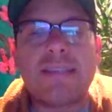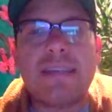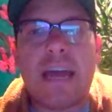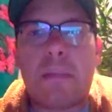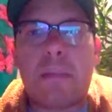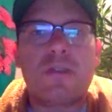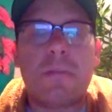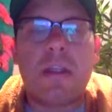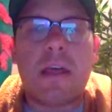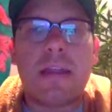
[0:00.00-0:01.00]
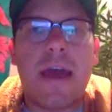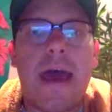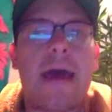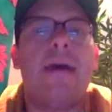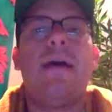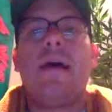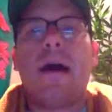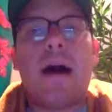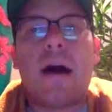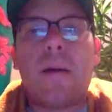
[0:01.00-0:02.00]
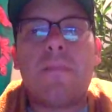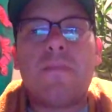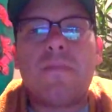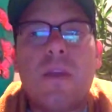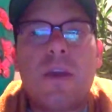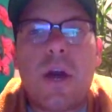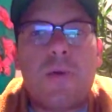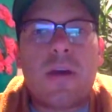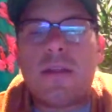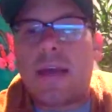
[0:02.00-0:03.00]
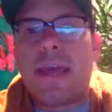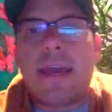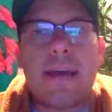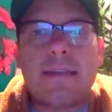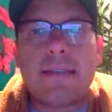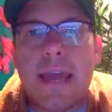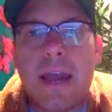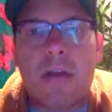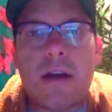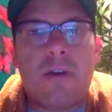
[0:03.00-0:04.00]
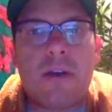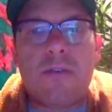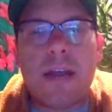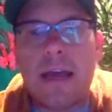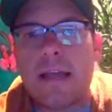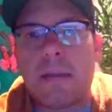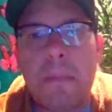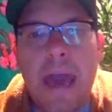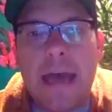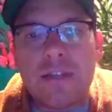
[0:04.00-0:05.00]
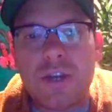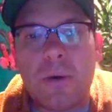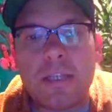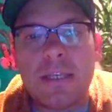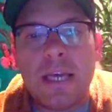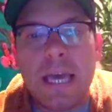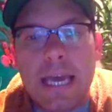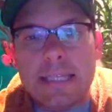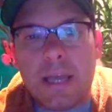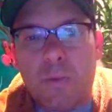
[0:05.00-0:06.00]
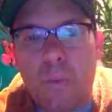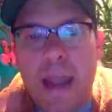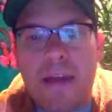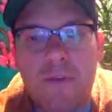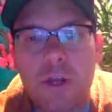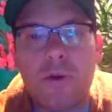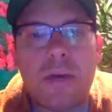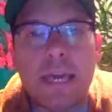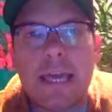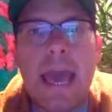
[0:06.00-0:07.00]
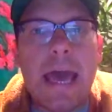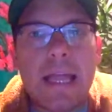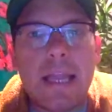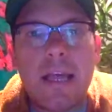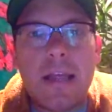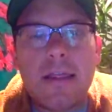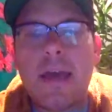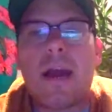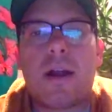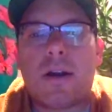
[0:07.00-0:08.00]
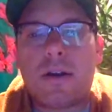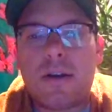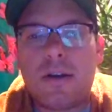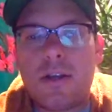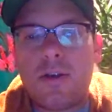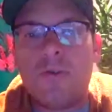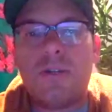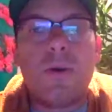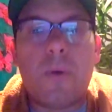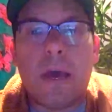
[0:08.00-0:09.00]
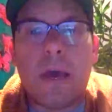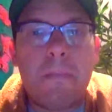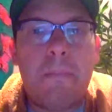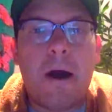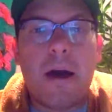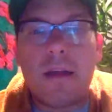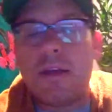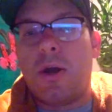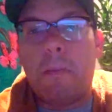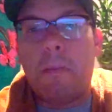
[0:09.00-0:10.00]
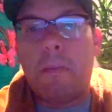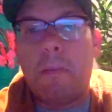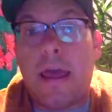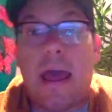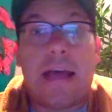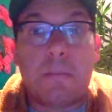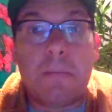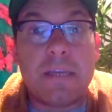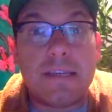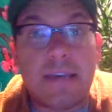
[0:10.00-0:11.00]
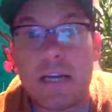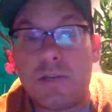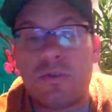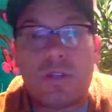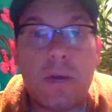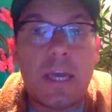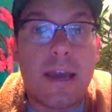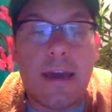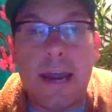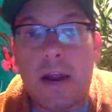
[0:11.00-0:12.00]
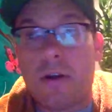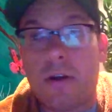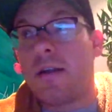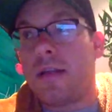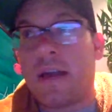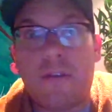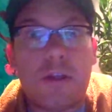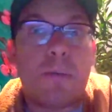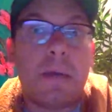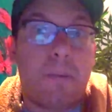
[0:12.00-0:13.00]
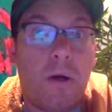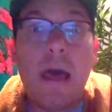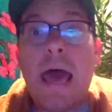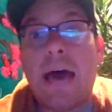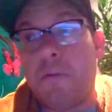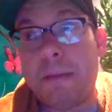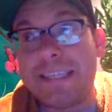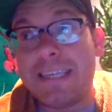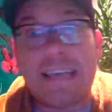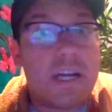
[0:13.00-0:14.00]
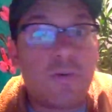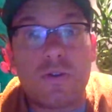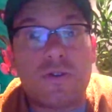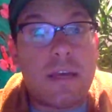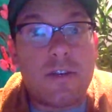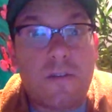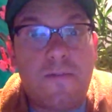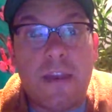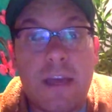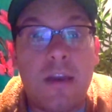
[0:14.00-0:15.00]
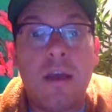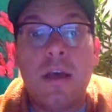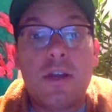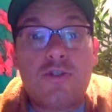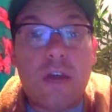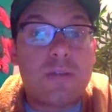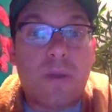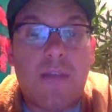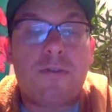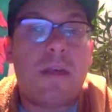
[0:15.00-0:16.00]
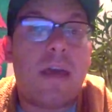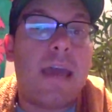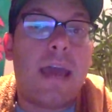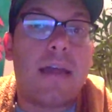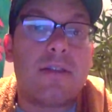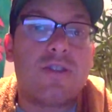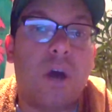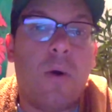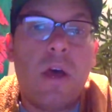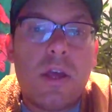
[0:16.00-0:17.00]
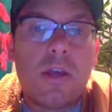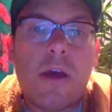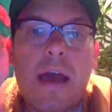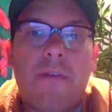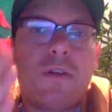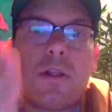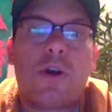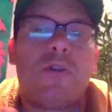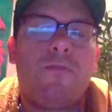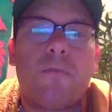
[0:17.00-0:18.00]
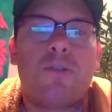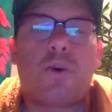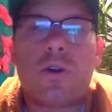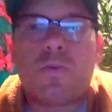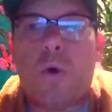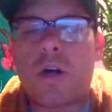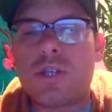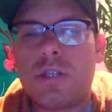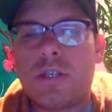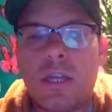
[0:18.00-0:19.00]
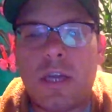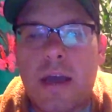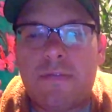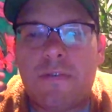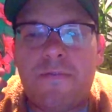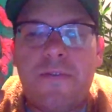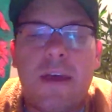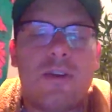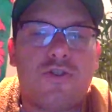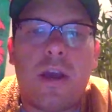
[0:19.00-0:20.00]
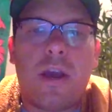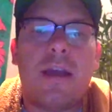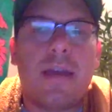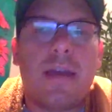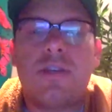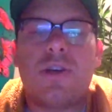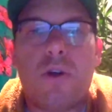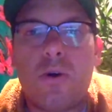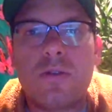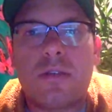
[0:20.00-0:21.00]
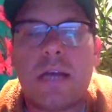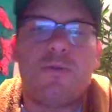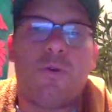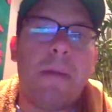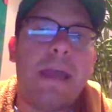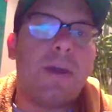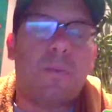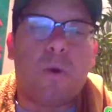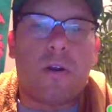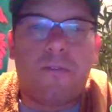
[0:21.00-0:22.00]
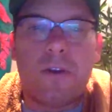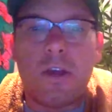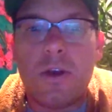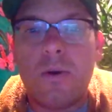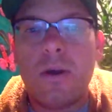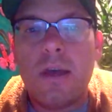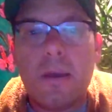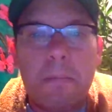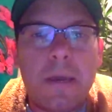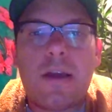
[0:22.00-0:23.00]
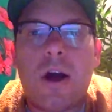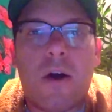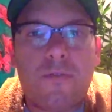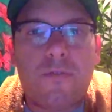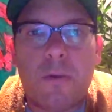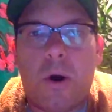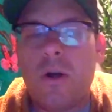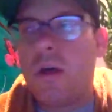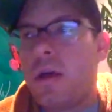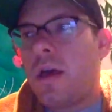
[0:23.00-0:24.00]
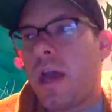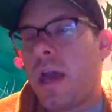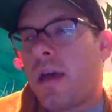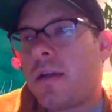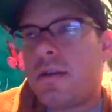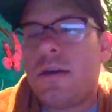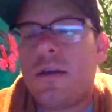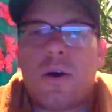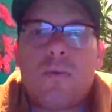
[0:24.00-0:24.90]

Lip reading: setup or something like that. They can't get to the haircutter every day like Matt. So it's like whenever you can get there, you do it. But, Matt has a busy schedule, so he can't get a haircut. A lot of other people have a busy schedule, so they just fit in trades whenever they can. So you have to learn from George Washington. You have to fit trading into your own schedule, make it work for you, be comfortable, and,